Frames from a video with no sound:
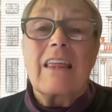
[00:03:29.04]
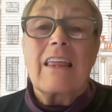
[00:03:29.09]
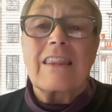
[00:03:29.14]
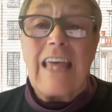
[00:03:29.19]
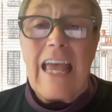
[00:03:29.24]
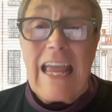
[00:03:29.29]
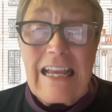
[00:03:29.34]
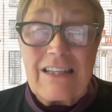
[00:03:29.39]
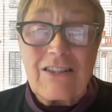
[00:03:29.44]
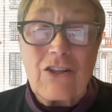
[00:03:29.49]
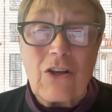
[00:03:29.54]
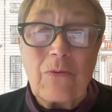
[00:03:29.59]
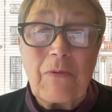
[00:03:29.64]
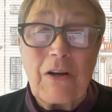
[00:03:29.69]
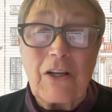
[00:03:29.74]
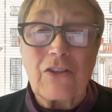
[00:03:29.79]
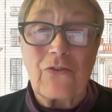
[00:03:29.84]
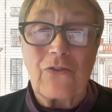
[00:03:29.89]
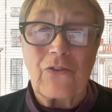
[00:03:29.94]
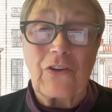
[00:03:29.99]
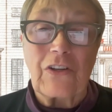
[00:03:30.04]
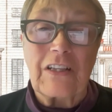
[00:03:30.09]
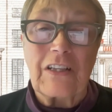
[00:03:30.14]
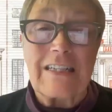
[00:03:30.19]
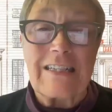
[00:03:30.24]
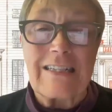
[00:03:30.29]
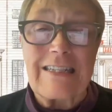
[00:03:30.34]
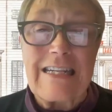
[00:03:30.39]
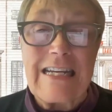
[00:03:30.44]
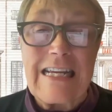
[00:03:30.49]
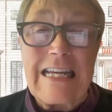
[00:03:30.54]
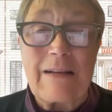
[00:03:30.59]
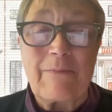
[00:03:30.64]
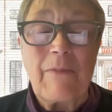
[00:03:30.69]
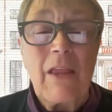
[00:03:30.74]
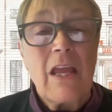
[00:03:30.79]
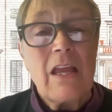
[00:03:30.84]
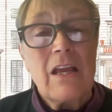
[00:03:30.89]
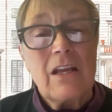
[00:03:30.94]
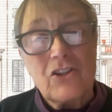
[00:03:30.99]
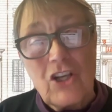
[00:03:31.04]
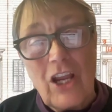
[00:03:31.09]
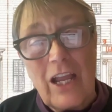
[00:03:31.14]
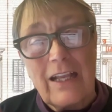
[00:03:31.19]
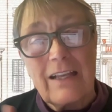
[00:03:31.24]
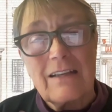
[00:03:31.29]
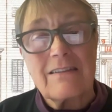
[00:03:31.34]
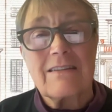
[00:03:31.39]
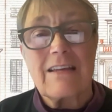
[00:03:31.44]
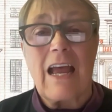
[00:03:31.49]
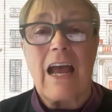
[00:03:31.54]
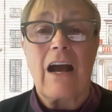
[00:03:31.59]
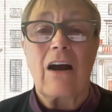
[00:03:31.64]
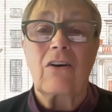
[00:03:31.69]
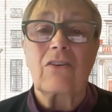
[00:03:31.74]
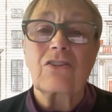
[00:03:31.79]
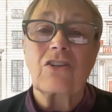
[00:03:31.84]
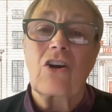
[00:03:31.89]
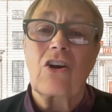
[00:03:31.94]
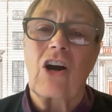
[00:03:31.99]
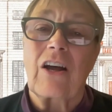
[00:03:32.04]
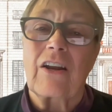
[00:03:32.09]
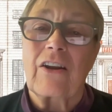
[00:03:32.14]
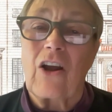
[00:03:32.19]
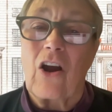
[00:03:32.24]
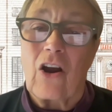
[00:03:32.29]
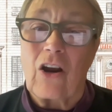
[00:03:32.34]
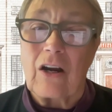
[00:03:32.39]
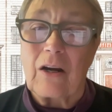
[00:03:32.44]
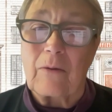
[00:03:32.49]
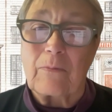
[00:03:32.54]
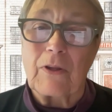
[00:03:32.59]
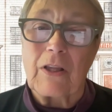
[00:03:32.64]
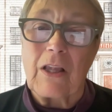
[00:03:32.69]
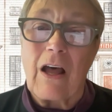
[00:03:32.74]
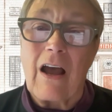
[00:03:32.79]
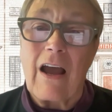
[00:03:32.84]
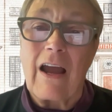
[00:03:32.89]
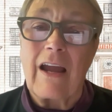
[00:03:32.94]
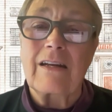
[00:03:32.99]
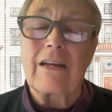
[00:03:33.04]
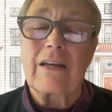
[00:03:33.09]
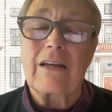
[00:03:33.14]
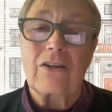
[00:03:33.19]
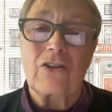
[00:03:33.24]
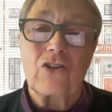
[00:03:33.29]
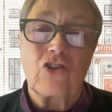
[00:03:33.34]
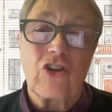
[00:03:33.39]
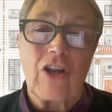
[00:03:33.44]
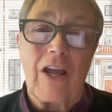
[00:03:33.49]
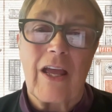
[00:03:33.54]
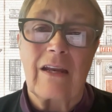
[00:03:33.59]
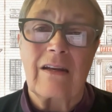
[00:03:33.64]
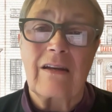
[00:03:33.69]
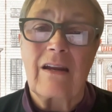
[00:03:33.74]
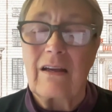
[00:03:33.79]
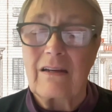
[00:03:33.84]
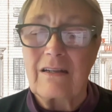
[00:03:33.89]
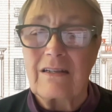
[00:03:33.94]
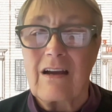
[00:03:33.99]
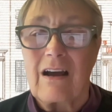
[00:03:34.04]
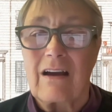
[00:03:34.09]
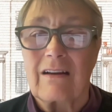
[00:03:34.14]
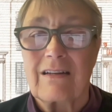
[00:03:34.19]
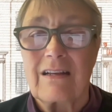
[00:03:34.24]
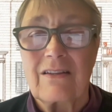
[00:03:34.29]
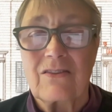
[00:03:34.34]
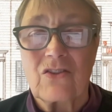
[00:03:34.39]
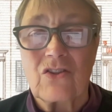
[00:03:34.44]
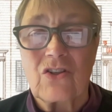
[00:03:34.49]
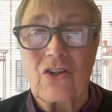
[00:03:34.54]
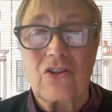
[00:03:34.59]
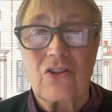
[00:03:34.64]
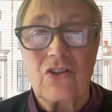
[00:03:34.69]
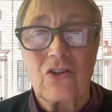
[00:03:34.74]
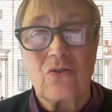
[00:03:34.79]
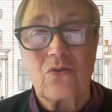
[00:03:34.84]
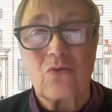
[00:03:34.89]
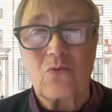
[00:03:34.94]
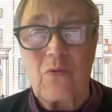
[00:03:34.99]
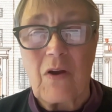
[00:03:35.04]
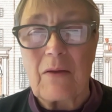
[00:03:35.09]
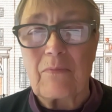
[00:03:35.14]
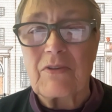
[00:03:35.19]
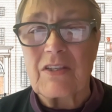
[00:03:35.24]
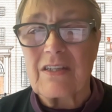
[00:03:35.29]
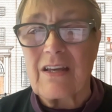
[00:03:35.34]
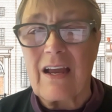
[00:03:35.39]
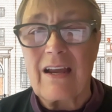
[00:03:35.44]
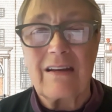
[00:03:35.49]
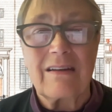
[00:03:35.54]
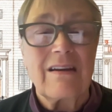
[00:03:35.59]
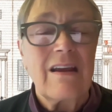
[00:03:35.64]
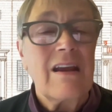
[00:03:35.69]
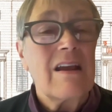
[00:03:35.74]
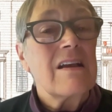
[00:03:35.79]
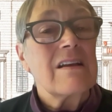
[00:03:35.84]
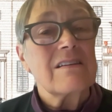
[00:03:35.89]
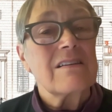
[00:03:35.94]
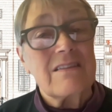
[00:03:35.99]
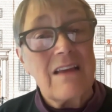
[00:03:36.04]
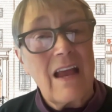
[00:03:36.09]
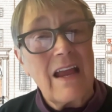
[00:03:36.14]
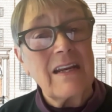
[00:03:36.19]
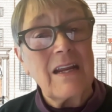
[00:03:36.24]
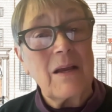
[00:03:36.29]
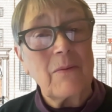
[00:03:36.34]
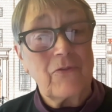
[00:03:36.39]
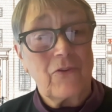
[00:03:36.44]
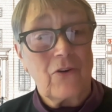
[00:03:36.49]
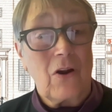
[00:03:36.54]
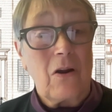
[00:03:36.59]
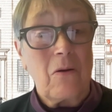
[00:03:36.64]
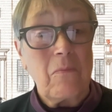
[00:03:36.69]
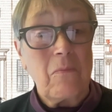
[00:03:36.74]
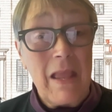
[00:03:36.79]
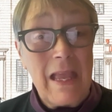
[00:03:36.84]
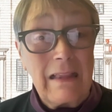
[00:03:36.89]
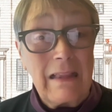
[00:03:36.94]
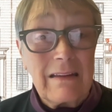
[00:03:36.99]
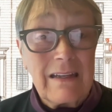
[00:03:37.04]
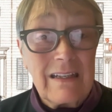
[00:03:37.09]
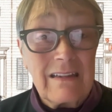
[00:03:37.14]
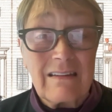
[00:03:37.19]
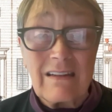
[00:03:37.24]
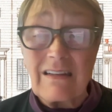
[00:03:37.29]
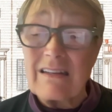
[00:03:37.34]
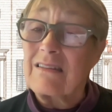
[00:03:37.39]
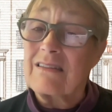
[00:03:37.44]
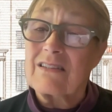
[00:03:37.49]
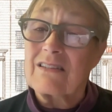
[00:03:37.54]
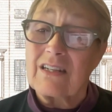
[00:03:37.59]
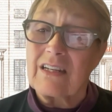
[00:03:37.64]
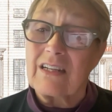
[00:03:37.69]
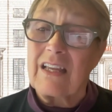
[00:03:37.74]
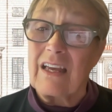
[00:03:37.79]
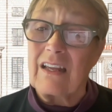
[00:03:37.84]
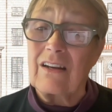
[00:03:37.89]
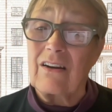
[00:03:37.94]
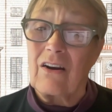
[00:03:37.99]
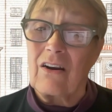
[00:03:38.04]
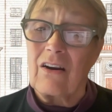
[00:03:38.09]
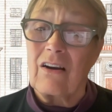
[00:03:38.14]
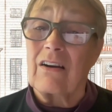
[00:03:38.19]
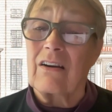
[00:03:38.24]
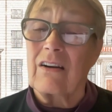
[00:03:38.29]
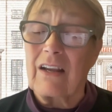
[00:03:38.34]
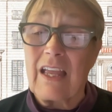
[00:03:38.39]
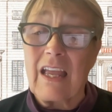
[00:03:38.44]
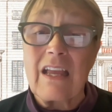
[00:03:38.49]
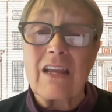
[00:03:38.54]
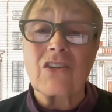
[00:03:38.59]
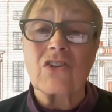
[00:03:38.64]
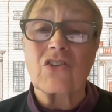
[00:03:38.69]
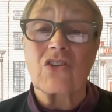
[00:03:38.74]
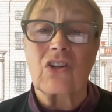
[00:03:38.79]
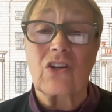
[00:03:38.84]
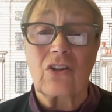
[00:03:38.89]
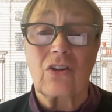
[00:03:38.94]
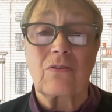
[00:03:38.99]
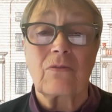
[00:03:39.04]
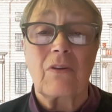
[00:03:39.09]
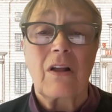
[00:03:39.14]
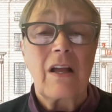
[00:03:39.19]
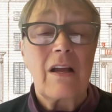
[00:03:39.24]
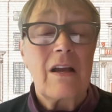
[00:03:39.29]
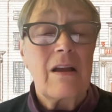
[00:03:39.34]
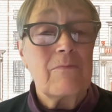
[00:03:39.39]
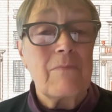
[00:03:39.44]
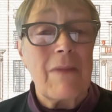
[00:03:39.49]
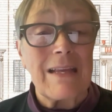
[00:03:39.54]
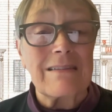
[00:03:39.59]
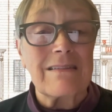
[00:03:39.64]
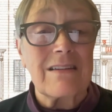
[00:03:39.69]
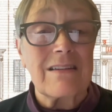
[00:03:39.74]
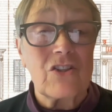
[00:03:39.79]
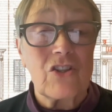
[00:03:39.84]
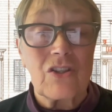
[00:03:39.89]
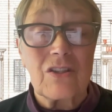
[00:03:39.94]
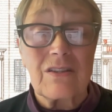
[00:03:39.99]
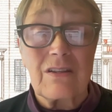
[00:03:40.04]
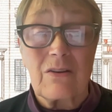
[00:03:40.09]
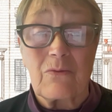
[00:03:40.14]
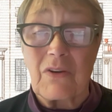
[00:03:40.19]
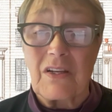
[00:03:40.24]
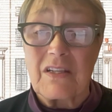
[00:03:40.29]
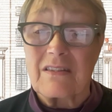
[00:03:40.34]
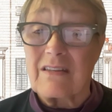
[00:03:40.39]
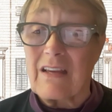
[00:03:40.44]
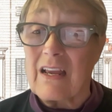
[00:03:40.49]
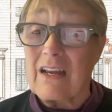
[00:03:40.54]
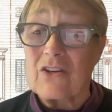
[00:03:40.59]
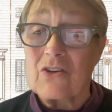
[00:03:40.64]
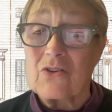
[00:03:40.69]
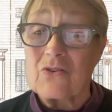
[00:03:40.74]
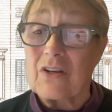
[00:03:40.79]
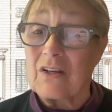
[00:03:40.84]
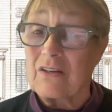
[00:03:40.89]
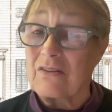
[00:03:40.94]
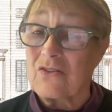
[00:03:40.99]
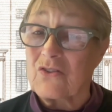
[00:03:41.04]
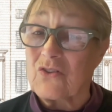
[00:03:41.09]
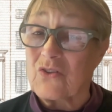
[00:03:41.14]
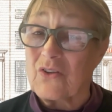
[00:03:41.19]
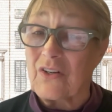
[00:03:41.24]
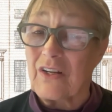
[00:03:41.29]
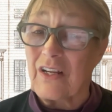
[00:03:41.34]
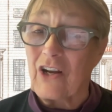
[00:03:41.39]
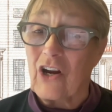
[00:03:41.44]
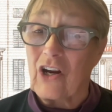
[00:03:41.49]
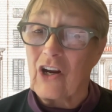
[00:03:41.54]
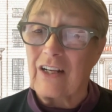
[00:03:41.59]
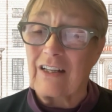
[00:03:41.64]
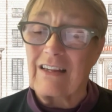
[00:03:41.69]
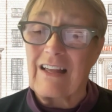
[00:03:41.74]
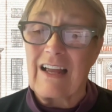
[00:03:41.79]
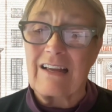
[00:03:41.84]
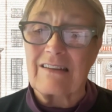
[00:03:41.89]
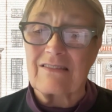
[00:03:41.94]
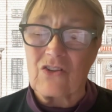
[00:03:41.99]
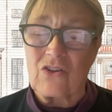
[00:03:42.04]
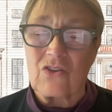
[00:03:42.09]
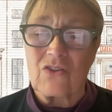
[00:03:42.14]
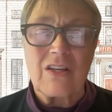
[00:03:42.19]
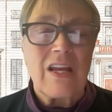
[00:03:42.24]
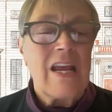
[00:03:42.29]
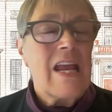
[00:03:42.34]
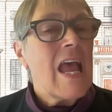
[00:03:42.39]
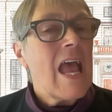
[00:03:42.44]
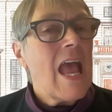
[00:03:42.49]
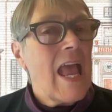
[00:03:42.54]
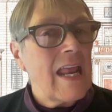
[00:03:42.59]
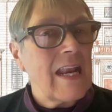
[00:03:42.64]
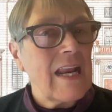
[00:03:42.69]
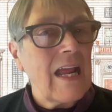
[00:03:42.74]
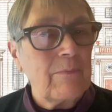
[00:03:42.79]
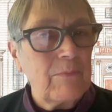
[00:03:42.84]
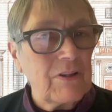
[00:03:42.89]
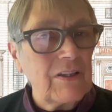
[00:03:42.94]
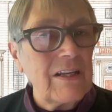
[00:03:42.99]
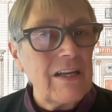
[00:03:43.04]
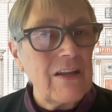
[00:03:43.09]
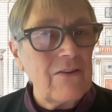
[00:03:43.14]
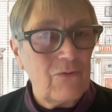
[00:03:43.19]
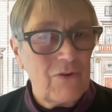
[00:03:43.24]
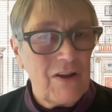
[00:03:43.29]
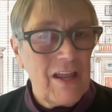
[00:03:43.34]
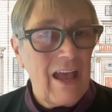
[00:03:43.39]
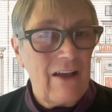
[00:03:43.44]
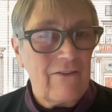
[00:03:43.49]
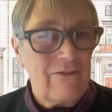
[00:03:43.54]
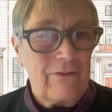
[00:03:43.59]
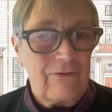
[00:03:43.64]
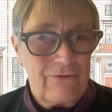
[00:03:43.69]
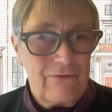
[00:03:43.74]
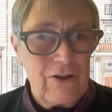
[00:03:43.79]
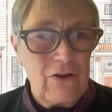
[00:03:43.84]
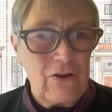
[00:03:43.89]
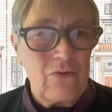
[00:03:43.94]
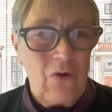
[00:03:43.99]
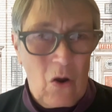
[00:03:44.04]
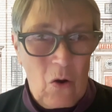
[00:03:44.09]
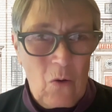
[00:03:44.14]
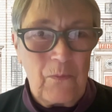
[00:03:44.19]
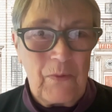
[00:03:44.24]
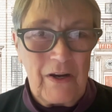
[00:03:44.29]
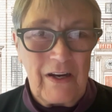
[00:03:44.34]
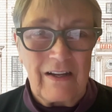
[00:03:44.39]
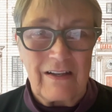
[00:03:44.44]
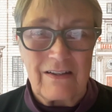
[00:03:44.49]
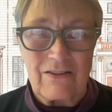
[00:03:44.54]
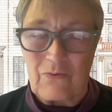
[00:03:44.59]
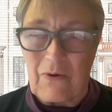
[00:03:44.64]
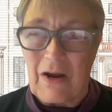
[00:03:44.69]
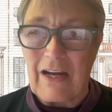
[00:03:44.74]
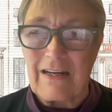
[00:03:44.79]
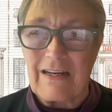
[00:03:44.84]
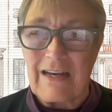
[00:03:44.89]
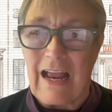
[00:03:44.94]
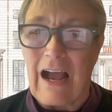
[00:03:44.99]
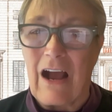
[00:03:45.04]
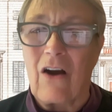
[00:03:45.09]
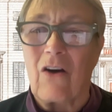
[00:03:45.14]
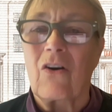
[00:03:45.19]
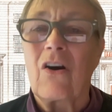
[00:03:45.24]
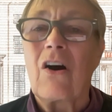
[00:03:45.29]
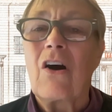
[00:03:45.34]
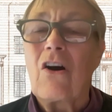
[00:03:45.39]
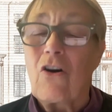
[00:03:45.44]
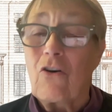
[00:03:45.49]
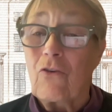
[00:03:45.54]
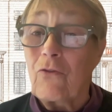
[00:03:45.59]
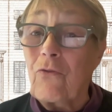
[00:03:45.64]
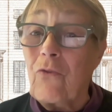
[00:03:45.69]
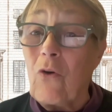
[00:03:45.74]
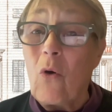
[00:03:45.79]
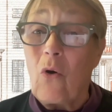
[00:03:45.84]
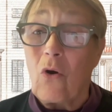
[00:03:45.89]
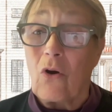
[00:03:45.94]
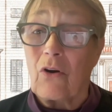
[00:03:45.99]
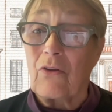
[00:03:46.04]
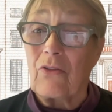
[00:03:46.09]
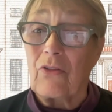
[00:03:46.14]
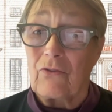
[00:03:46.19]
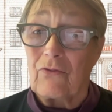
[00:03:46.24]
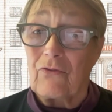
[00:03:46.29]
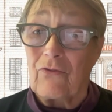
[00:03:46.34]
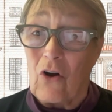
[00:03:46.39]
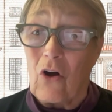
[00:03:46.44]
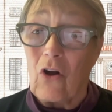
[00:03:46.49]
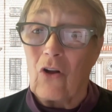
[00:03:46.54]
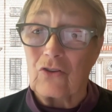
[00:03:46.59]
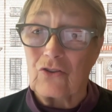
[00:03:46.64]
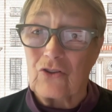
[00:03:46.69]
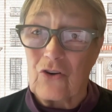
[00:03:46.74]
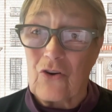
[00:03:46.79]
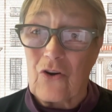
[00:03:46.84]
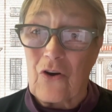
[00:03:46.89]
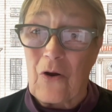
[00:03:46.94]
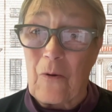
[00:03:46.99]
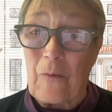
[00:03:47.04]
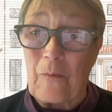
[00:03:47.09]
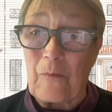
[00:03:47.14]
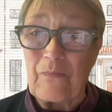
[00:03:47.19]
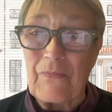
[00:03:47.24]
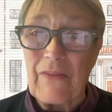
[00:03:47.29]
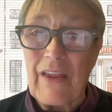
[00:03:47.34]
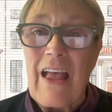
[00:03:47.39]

Thanks so much for listening. Check us out on our appliedgen.institute website. Sign up for our mailing list to get our occasional messages that we send you concerning our classes. And I believe we have a few openings right now for the fall term.